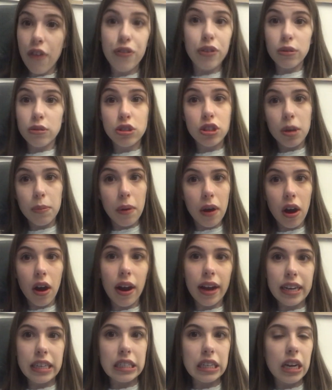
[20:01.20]
feel so
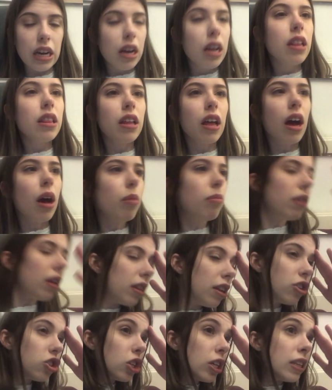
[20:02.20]
behind. Like, I'm like,
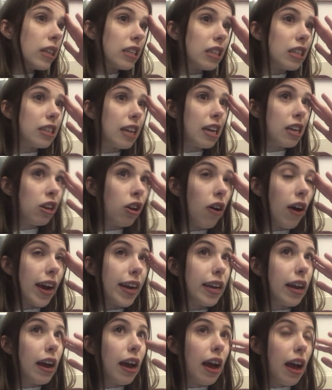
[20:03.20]
literally, there's a
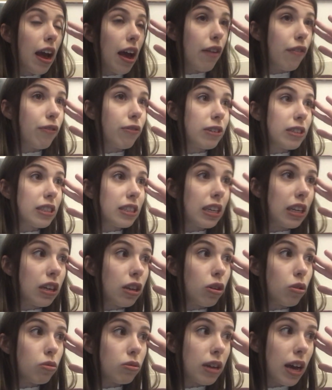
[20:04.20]
deadline every single